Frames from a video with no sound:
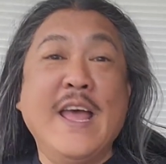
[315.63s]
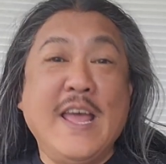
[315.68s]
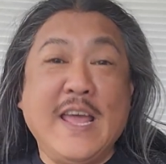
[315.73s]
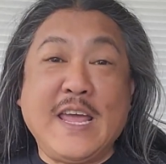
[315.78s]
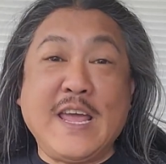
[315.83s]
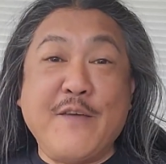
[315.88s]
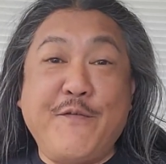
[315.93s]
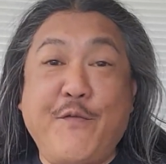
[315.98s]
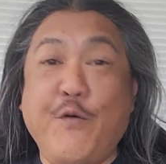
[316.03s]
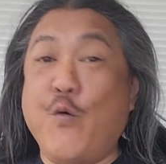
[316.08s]

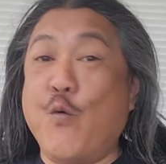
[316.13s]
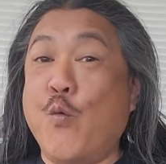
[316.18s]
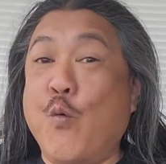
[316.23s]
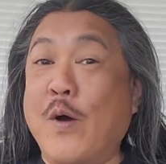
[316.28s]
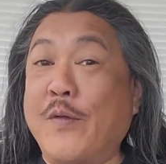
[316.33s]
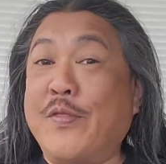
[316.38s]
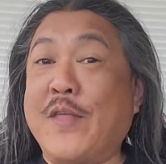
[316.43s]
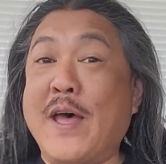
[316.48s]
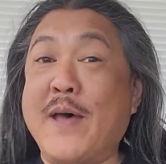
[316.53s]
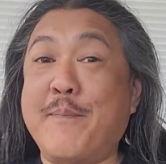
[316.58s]
If
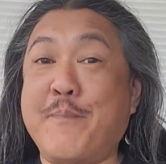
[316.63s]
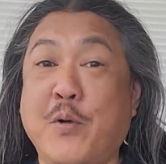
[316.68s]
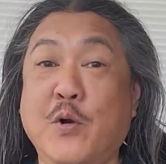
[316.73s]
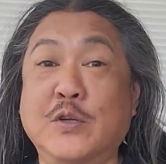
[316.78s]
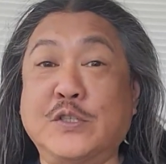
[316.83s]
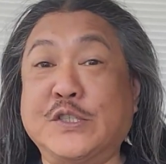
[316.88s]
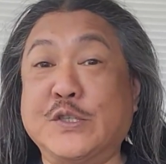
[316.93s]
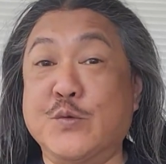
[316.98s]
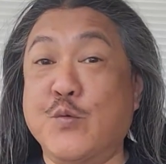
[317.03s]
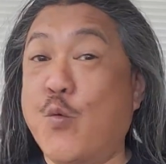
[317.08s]
what that
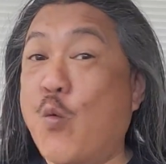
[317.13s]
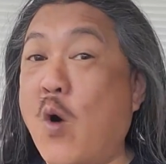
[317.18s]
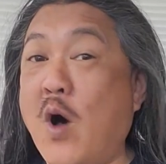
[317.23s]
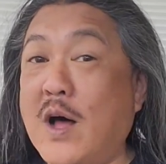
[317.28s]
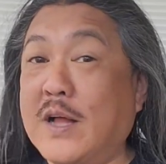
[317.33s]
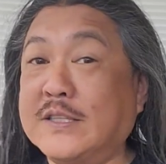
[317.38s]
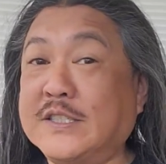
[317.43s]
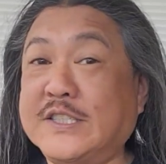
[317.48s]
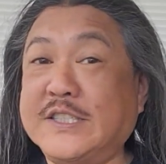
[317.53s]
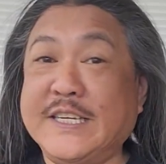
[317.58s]
person
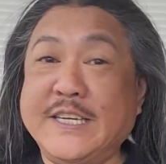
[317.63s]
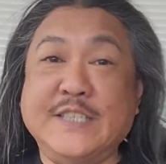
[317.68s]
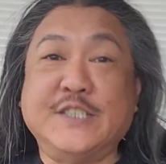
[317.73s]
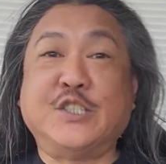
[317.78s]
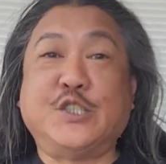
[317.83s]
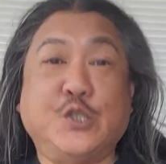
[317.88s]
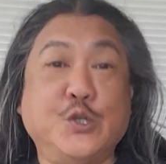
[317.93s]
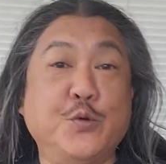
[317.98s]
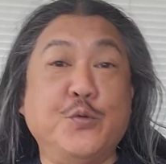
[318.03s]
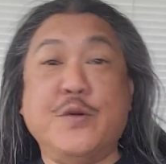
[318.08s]
wants is
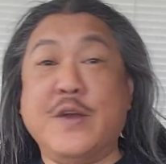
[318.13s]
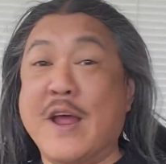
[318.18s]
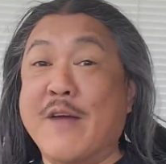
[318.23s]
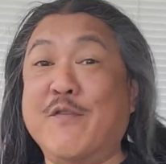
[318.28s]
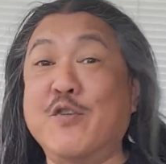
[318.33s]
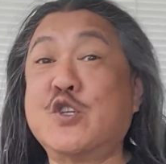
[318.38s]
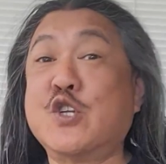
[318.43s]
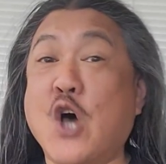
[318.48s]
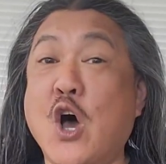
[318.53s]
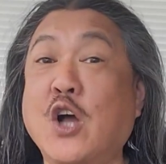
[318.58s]
to never
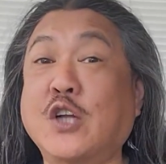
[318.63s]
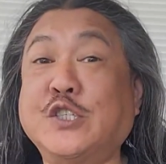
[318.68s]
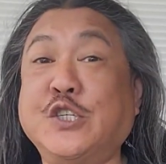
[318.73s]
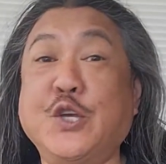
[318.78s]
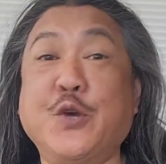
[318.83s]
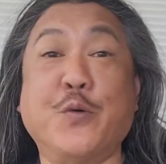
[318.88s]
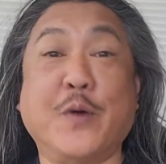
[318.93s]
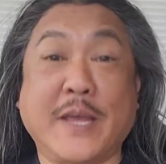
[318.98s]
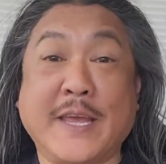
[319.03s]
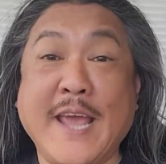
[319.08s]
talk to
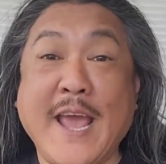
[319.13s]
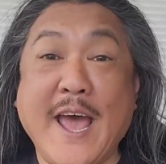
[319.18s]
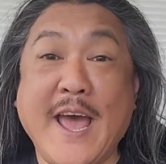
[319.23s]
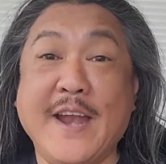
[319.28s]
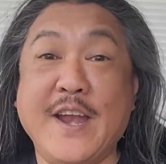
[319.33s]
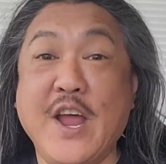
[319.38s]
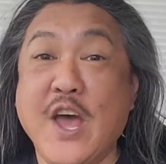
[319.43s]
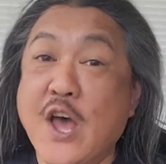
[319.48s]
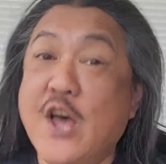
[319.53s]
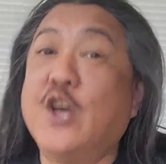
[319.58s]
you
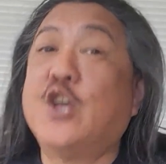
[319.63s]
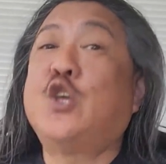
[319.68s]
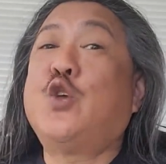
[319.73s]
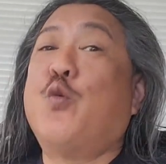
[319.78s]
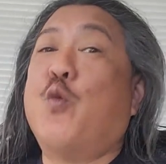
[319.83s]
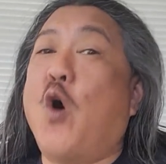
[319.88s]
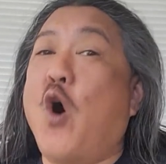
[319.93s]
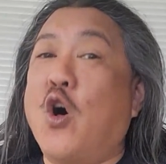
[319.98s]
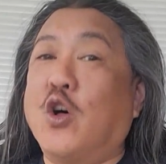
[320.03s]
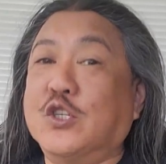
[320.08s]
again, you
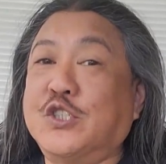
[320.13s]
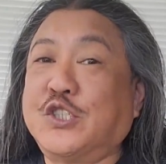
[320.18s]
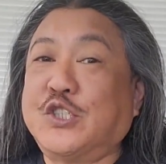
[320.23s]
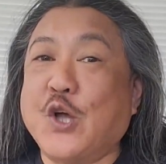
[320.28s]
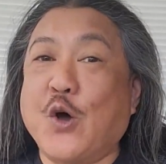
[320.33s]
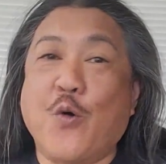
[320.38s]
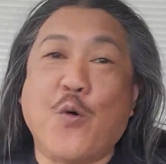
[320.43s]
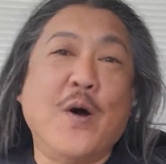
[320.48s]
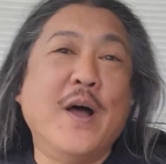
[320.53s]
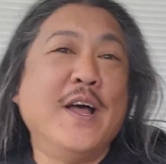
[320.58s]

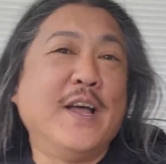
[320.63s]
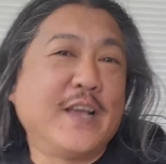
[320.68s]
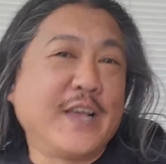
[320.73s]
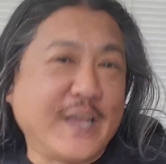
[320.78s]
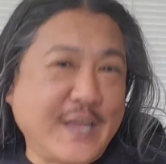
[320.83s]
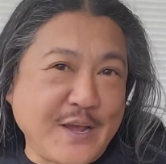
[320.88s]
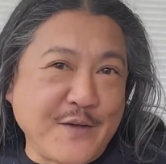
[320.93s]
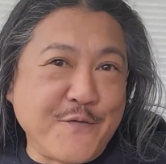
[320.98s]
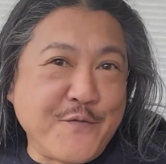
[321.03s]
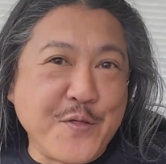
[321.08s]
also
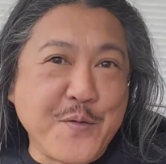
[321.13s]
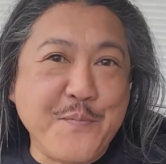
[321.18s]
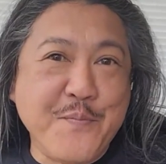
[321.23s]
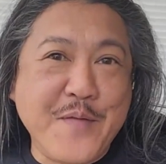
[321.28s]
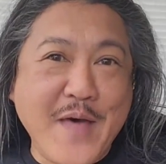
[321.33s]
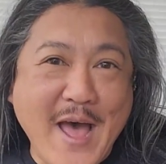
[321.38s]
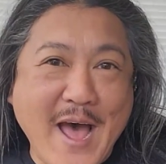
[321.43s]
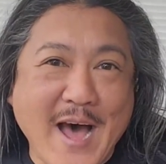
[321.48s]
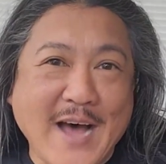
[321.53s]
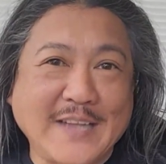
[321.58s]
give them
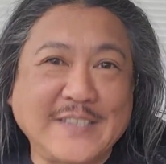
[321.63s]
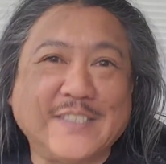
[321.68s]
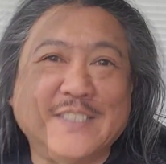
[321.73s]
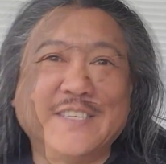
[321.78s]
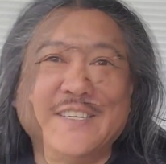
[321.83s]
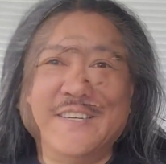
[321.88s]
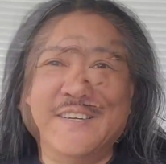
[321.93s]
that.